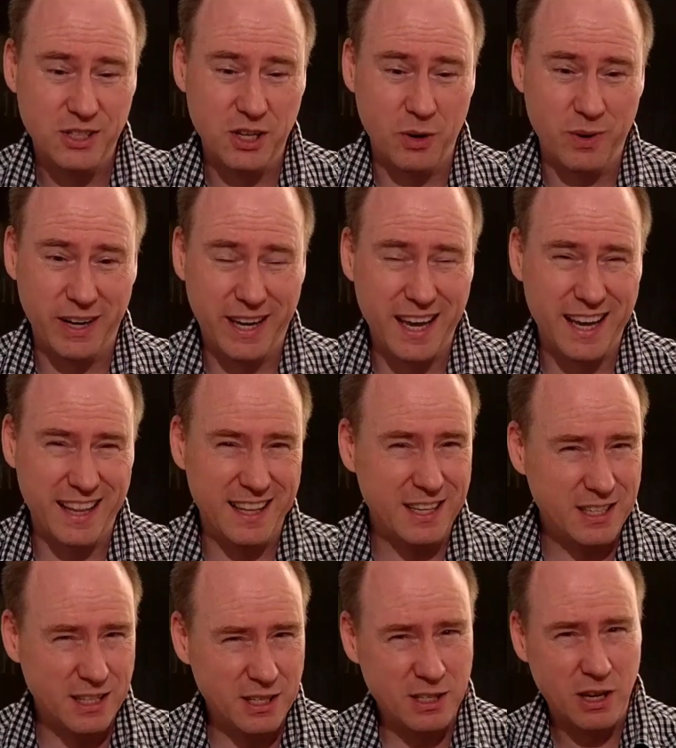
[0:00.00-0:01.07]
So again,
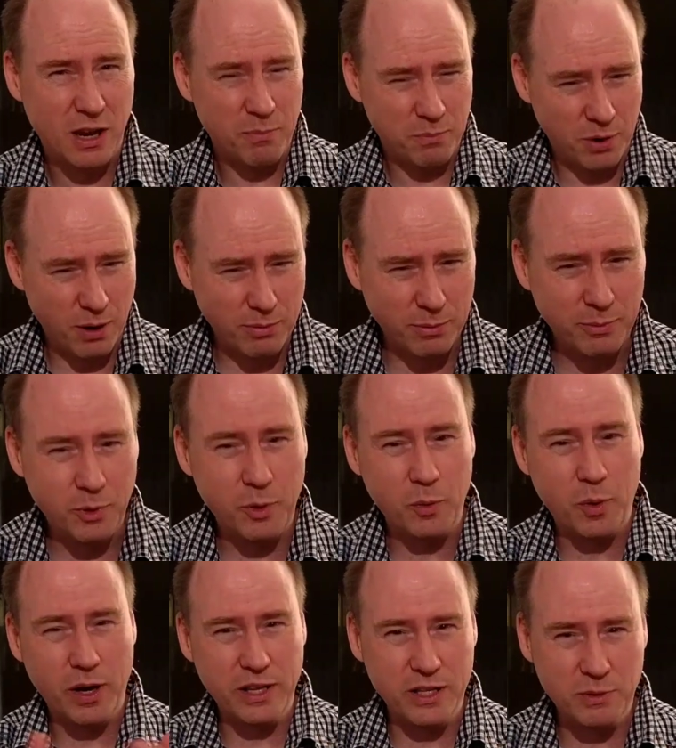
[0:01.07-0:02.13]
this is
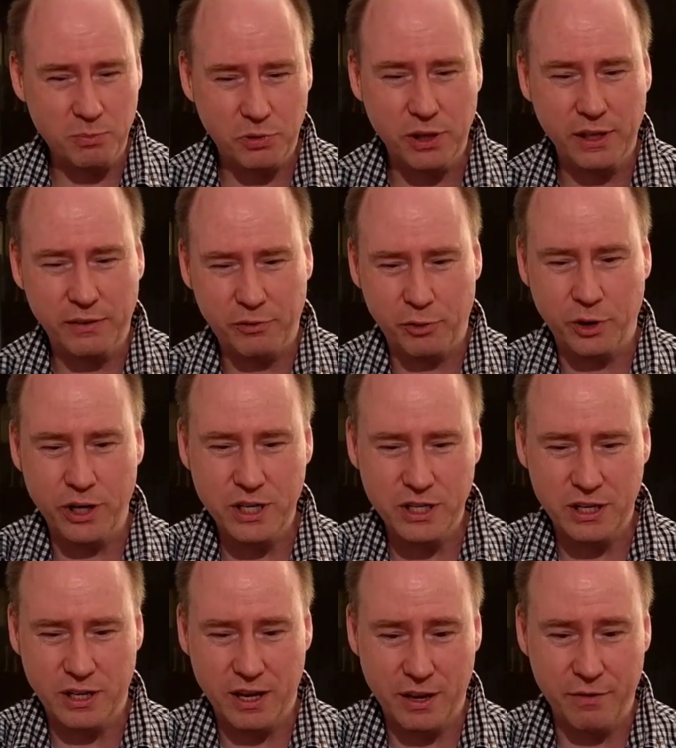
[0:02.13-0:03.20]
probably why this
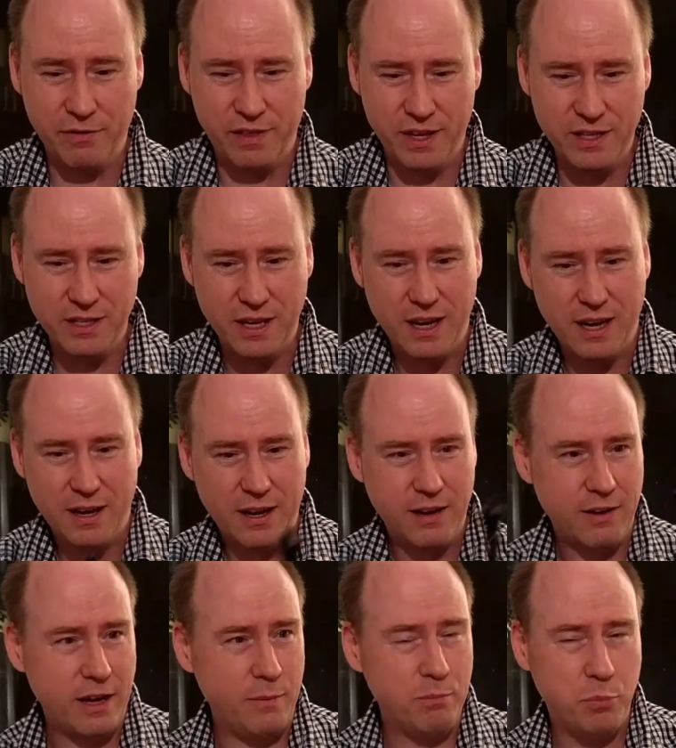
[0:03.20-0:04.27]
proliferation of this
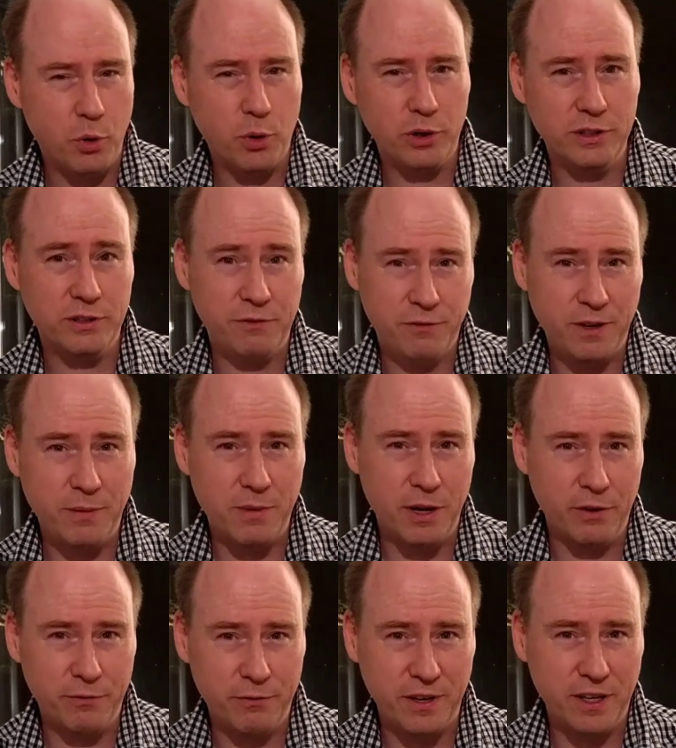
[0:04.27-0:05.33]
important
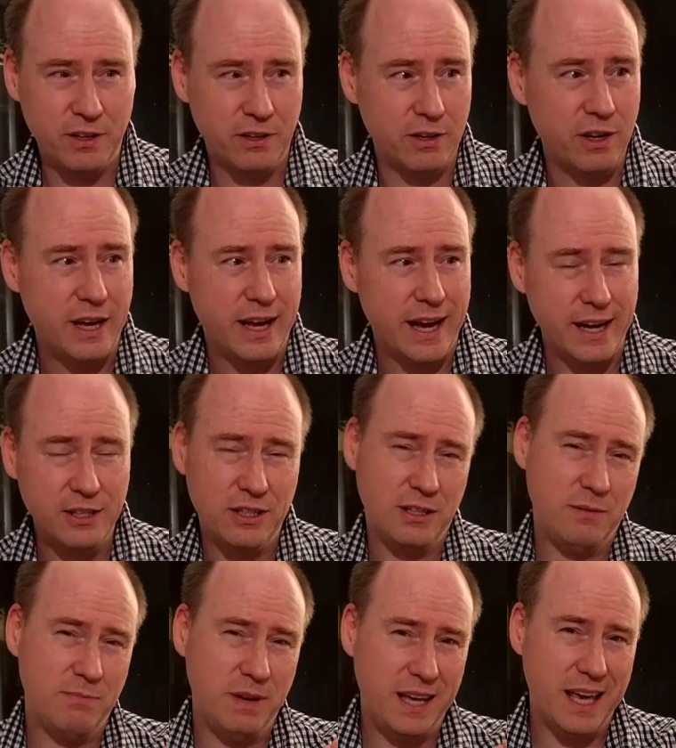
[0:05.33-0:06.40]
female figure
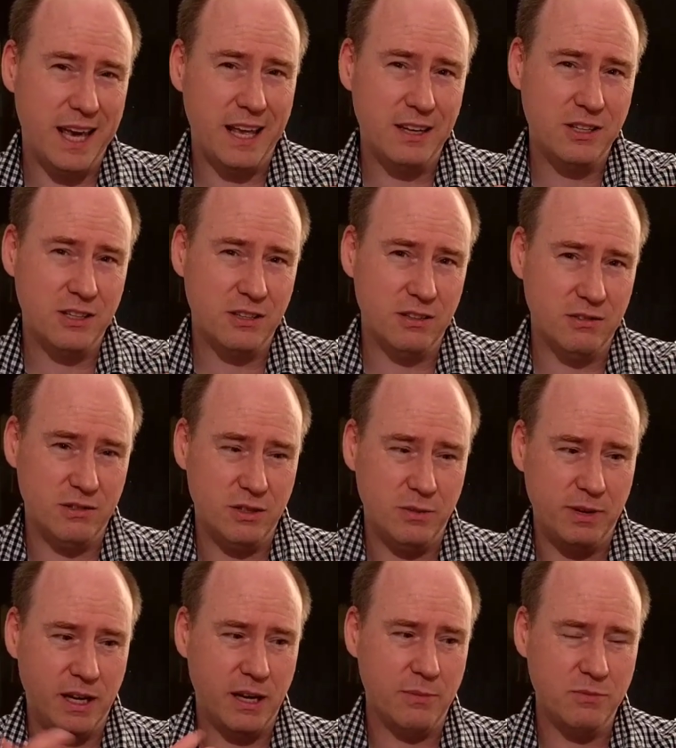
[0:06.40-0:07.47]
actually began
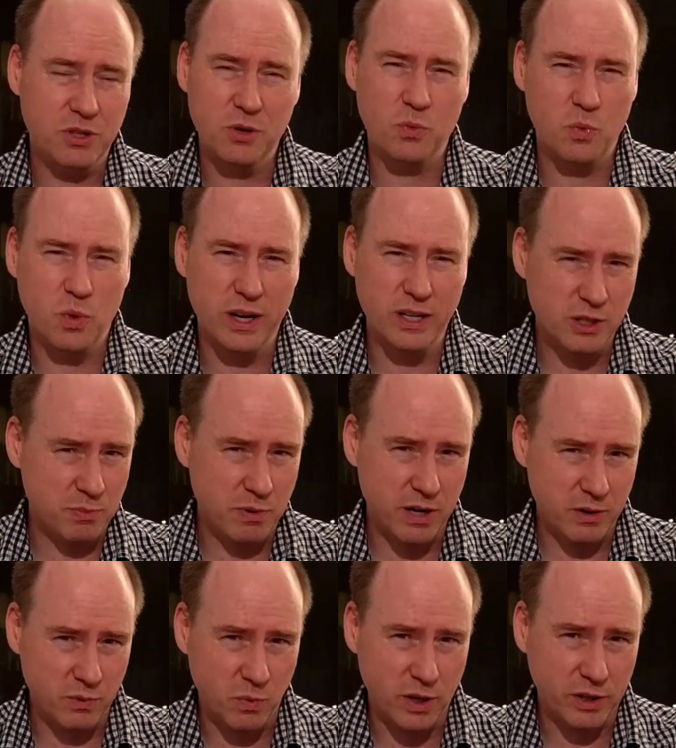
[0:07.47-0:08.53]
to become so
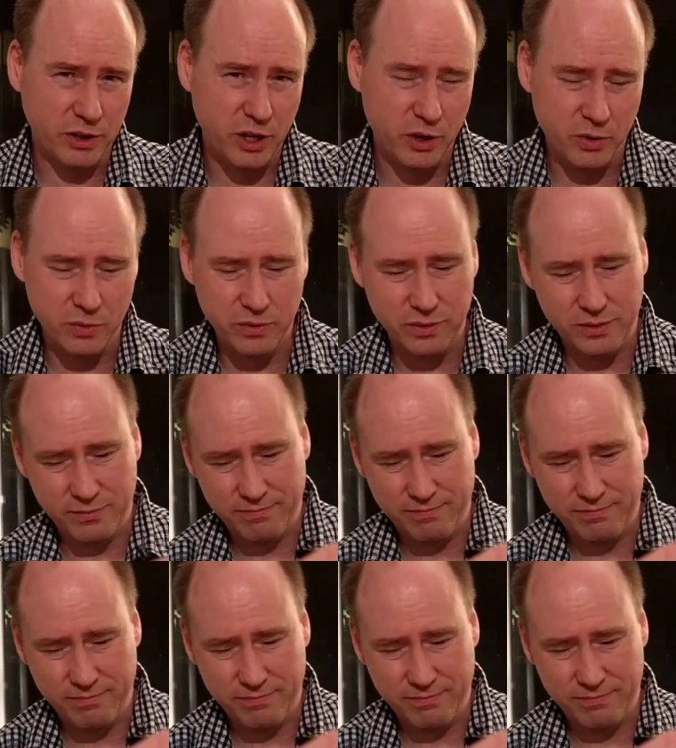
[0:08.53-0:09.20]
widespread and well known.